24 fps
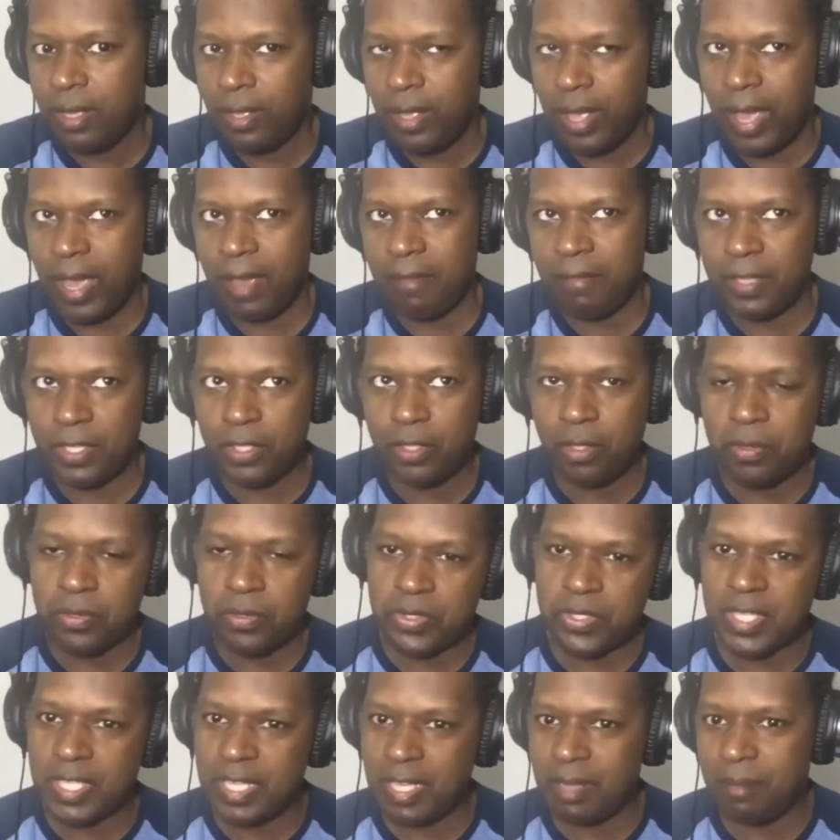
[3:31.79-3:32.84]
having
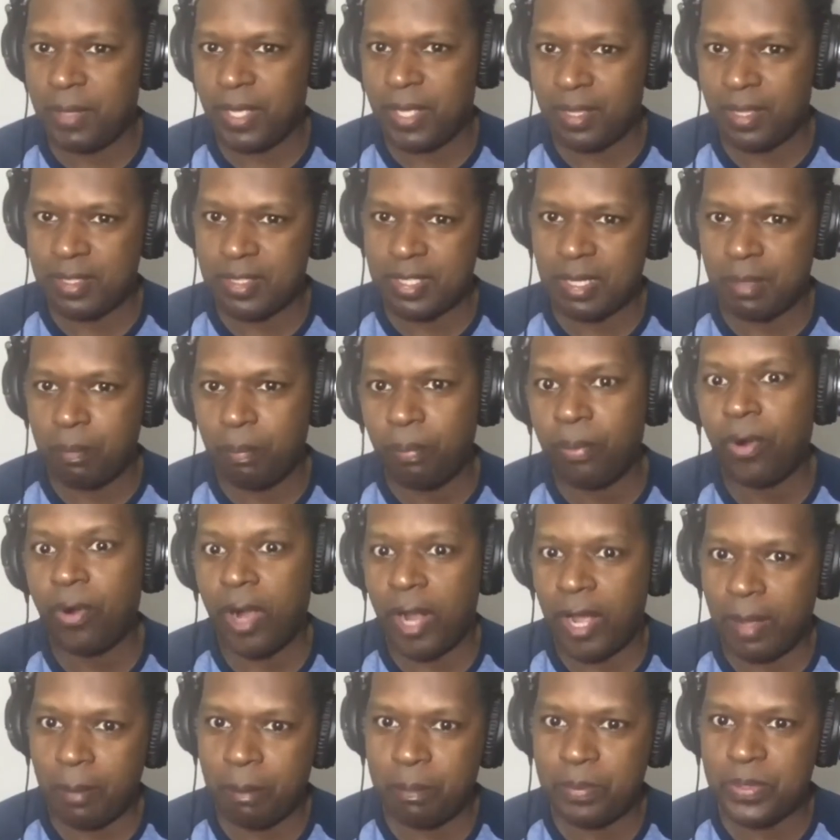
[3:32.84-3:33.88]
those gimmicks and
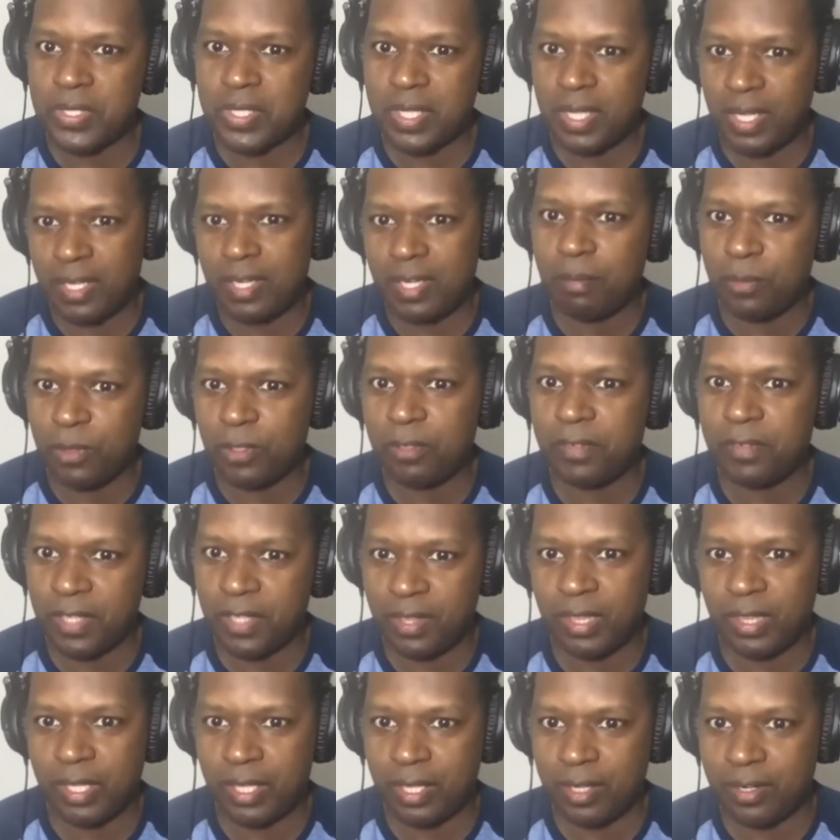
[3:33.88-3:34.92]
props in a movie
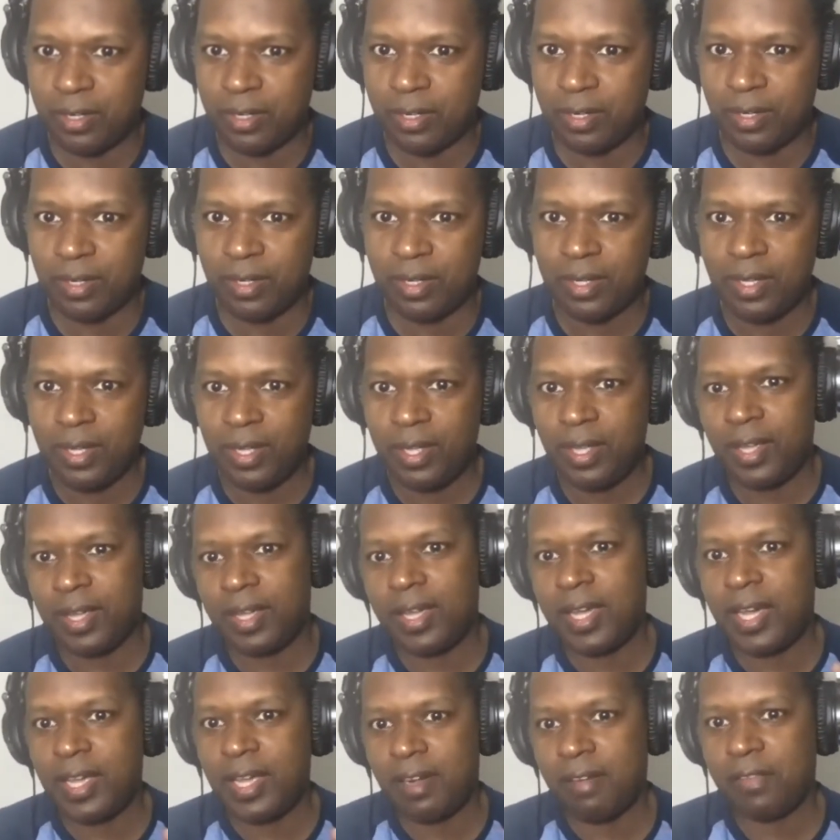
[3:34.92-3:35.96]
theater
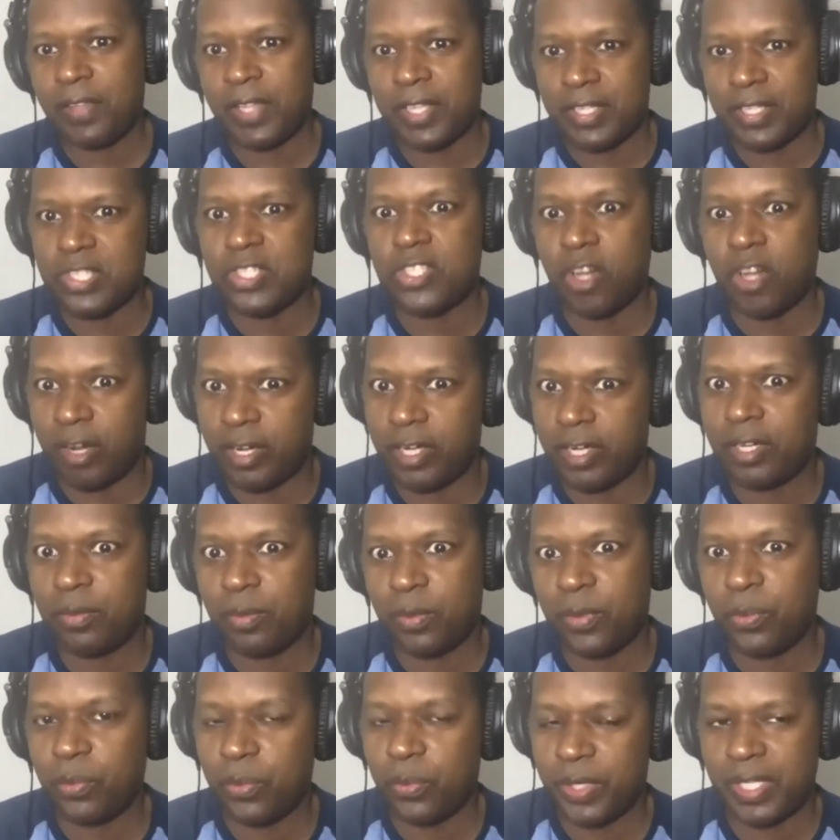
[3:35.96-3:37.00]
kind, yeah. of like started
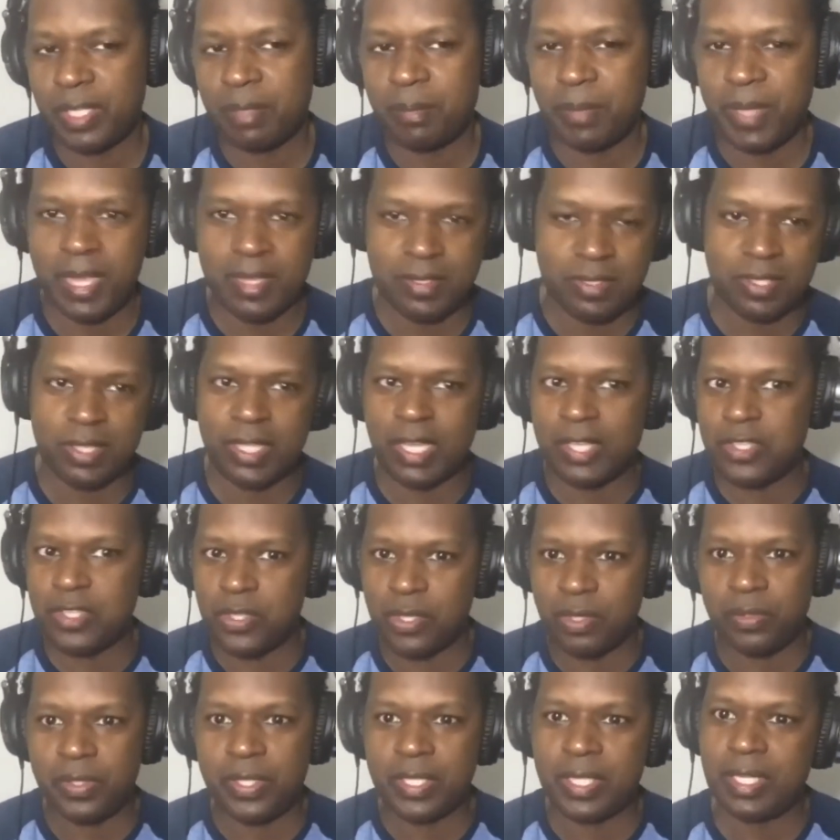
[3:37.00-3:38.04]
with William Castle. That's the
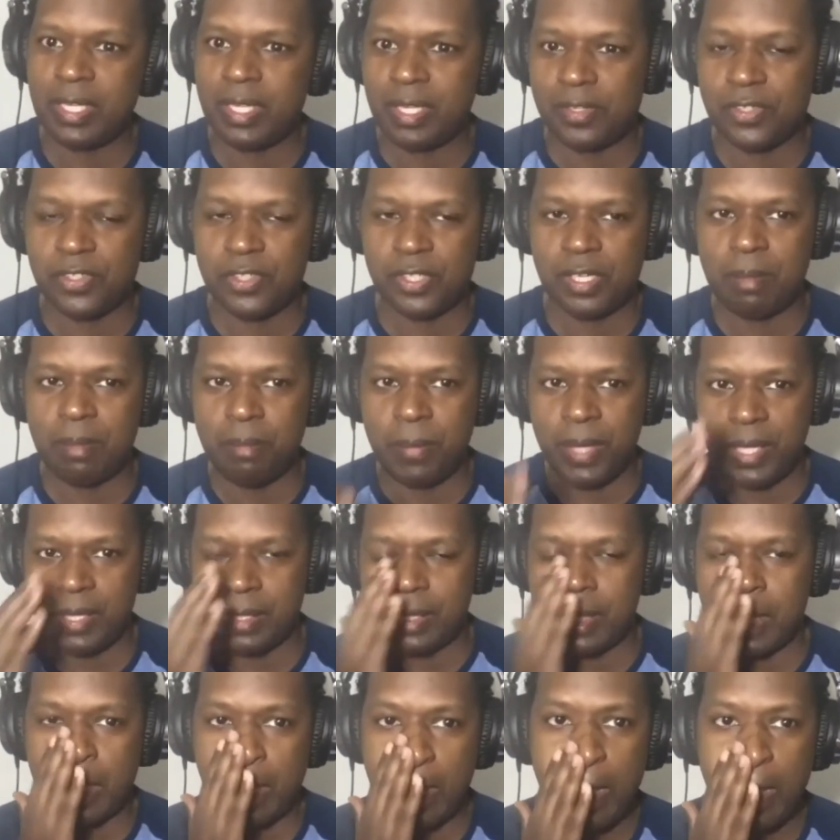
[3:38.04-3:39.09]
only connection I'm
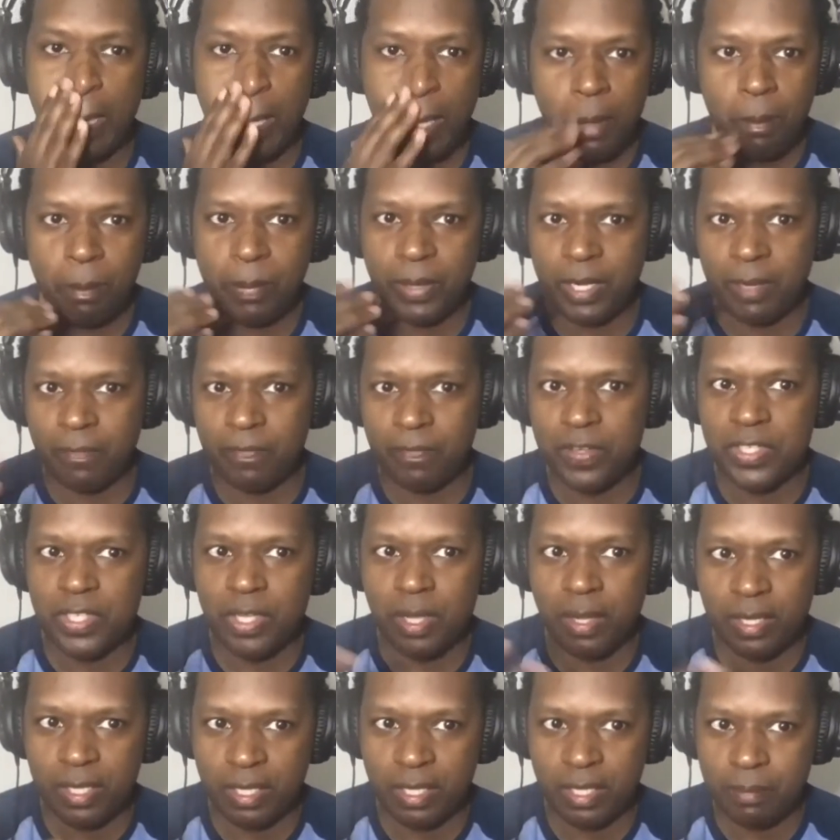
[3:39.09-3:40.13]
making. But if you're
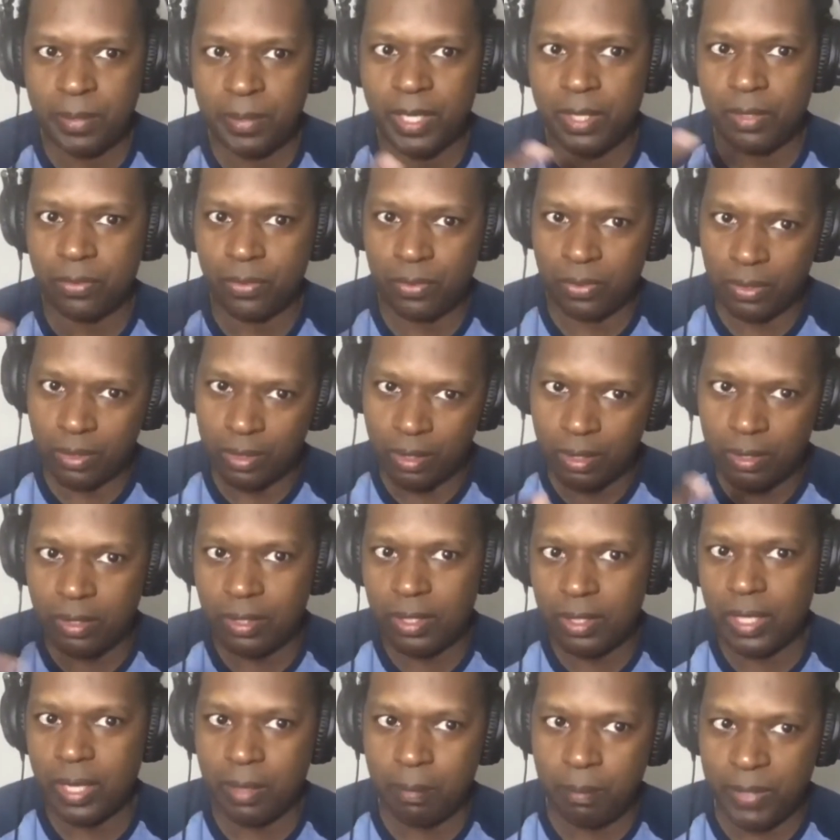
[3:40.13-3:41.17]
talking about,
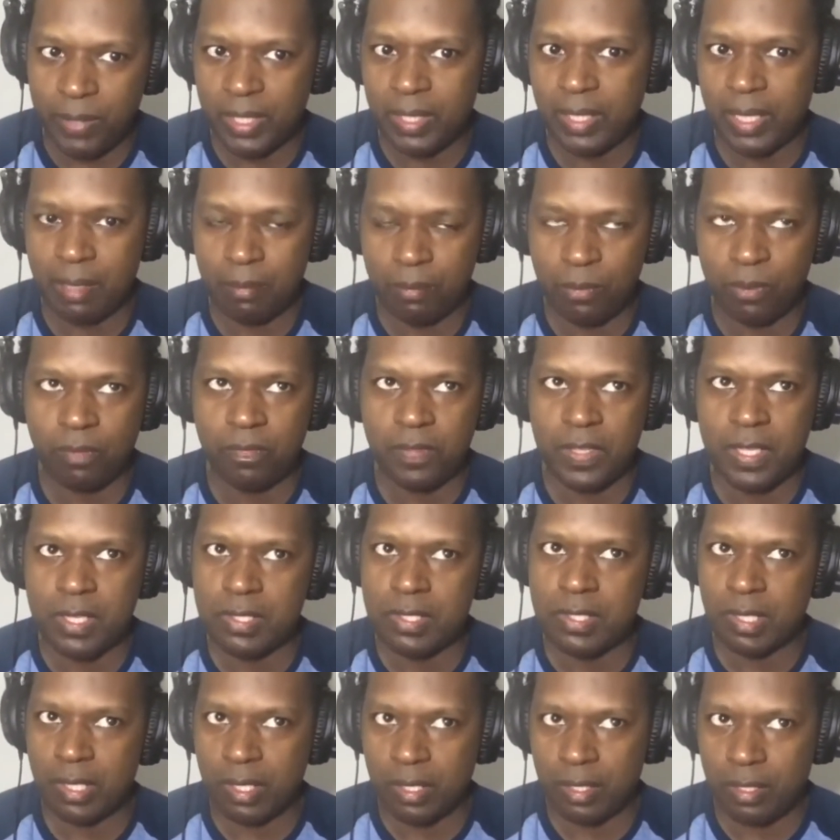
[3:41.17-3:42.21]
yeah, midnight movies
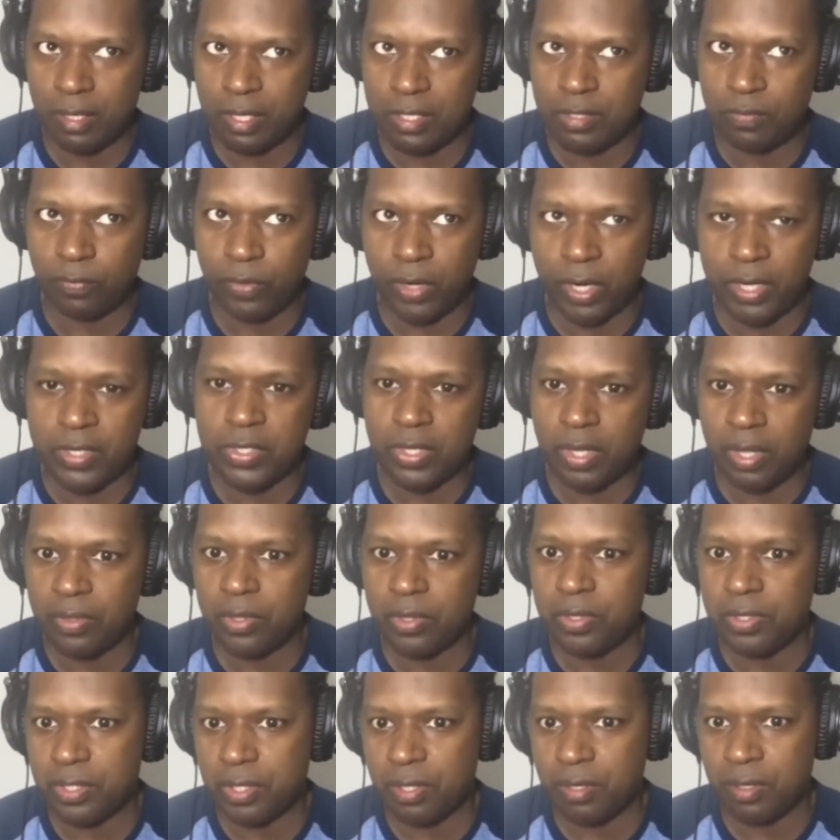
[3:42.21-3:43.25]
as far as other
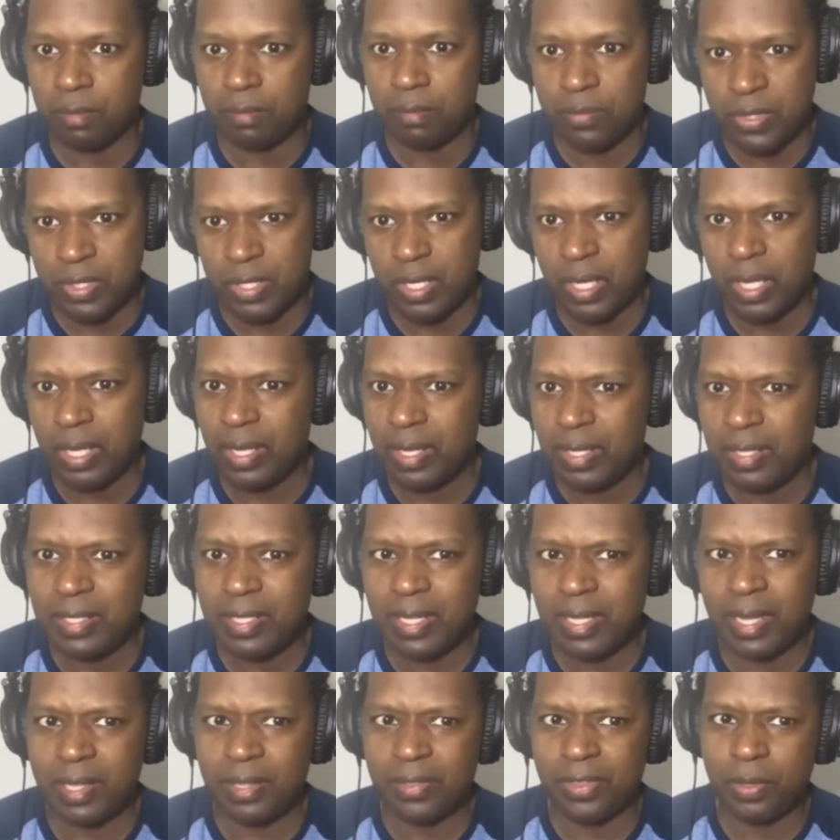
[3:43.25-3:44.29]
terms,
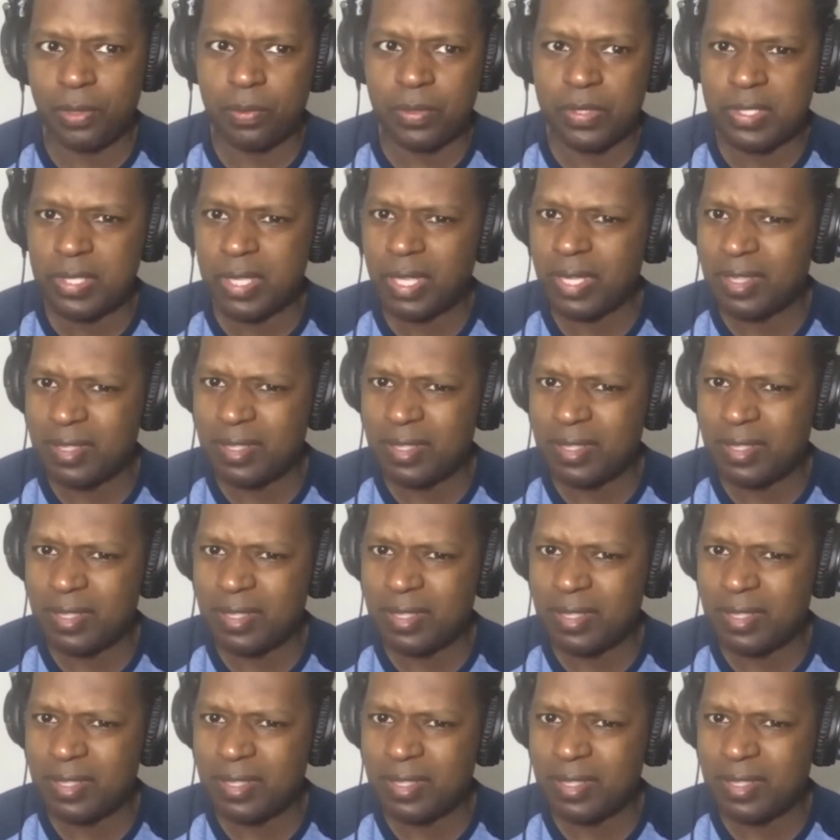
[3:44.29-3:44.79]
yeah, there was like